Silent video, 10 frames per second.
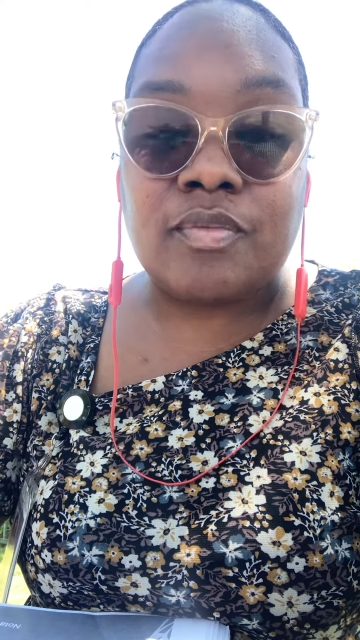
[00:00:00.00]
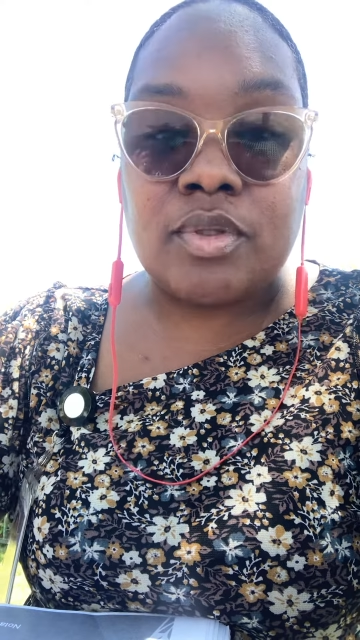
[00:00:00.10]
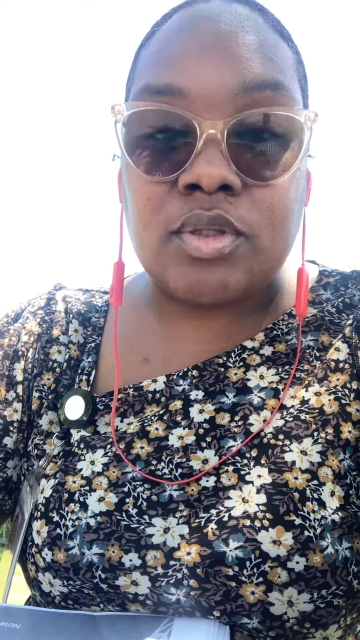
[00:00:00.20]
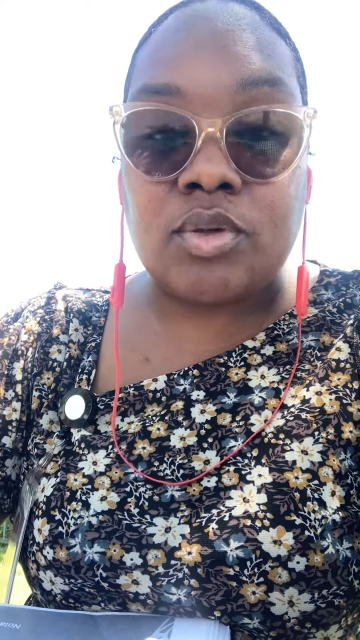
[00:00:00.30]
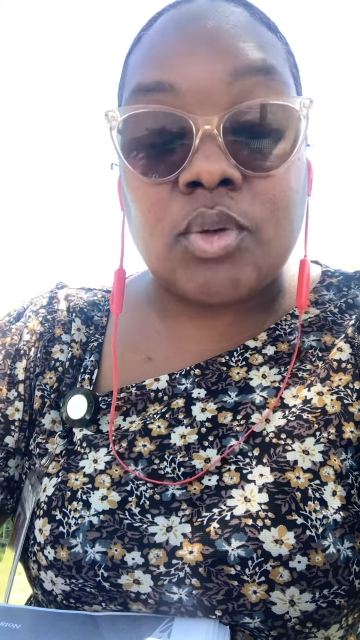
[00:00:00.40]

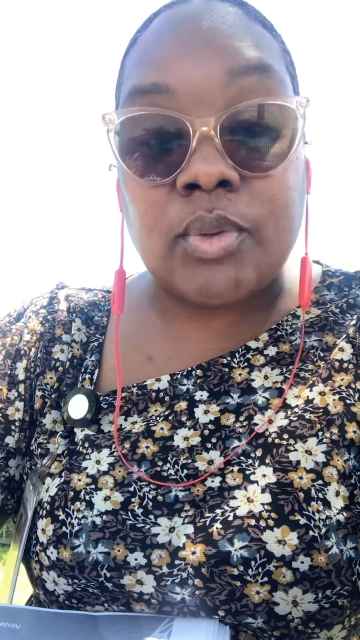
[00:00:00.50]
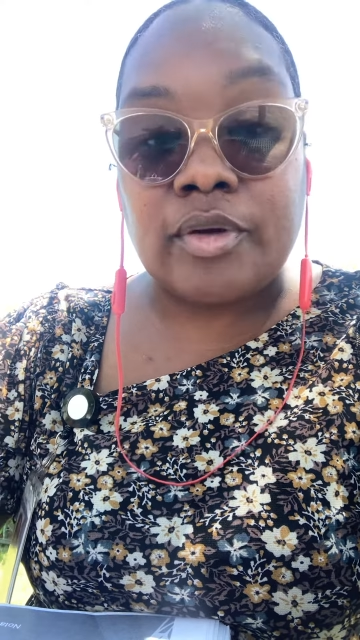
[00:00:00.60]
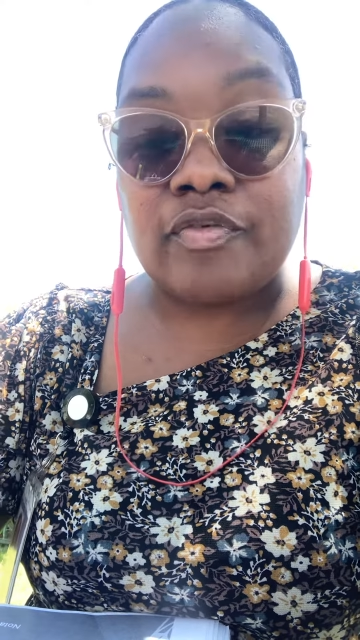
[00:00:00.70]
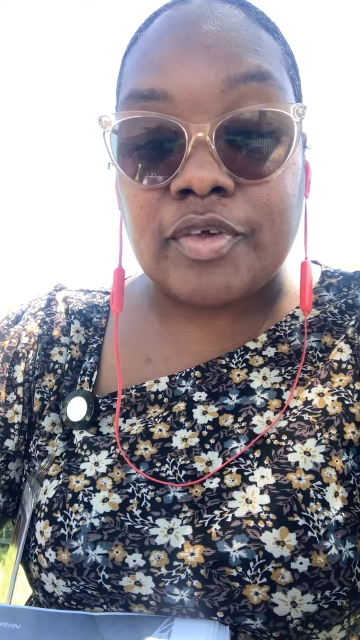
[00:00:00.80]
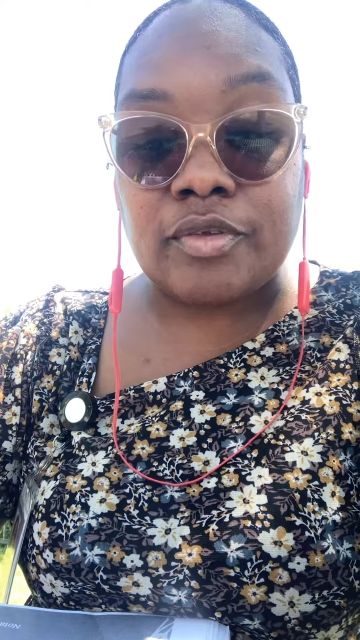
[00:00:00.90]
new career
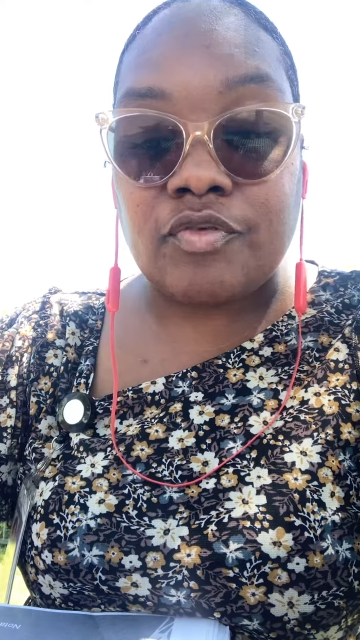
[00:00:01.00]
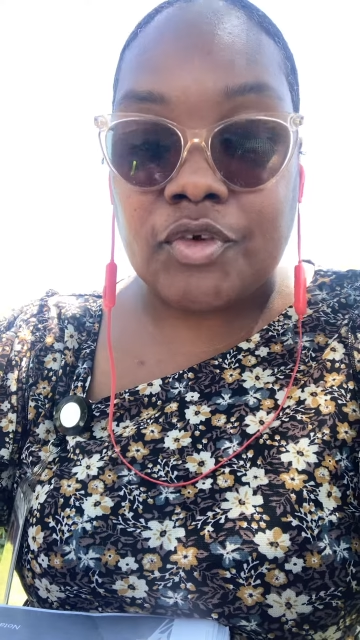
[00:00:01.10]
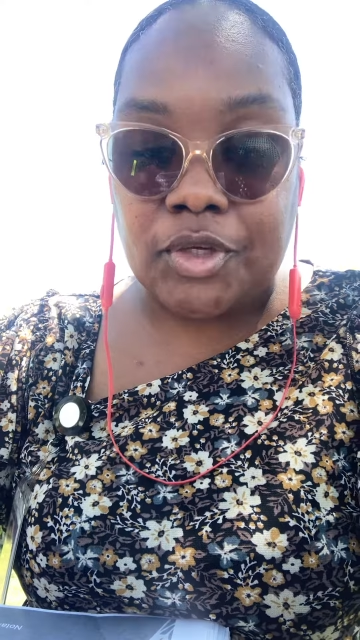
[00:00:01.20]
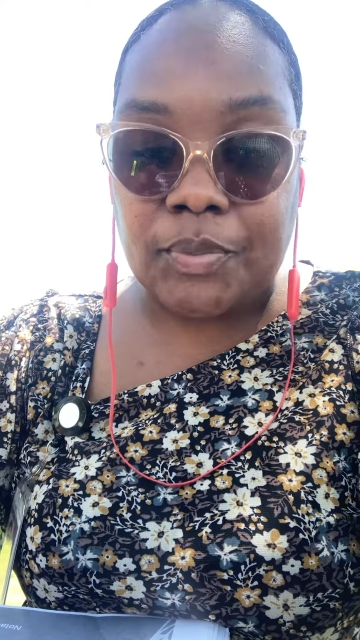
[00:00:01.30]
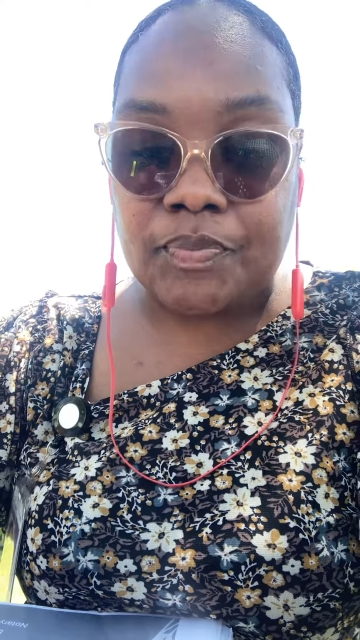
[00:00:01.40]
field for
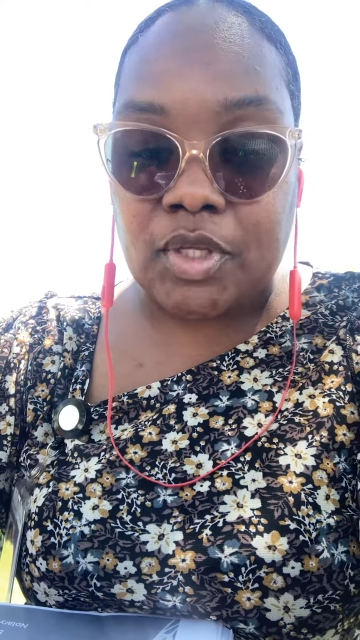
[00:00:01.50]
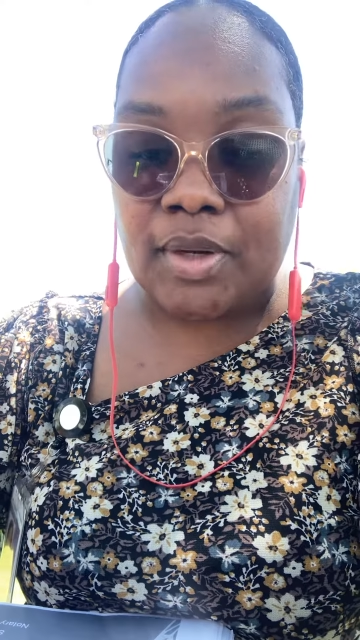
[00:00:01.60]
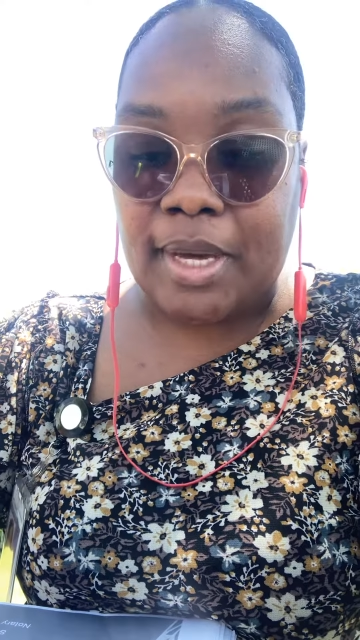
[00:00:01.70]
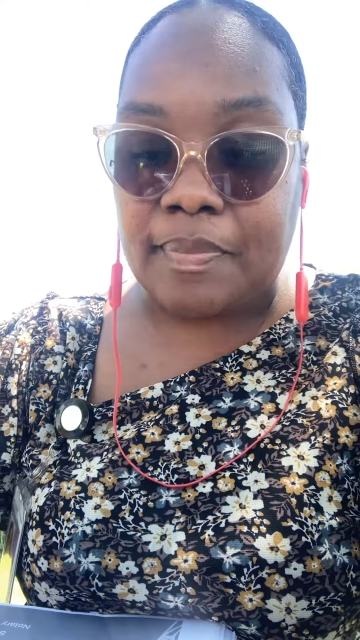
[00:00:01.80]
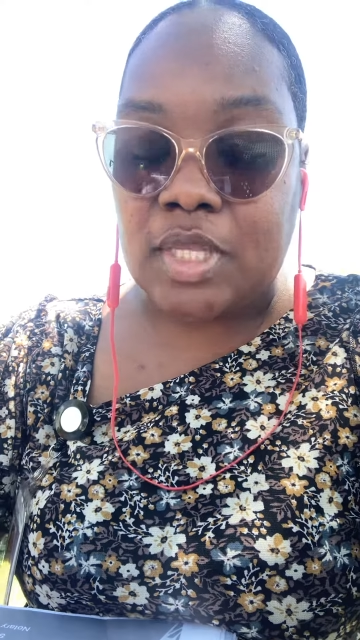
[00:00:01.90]
you. Okay,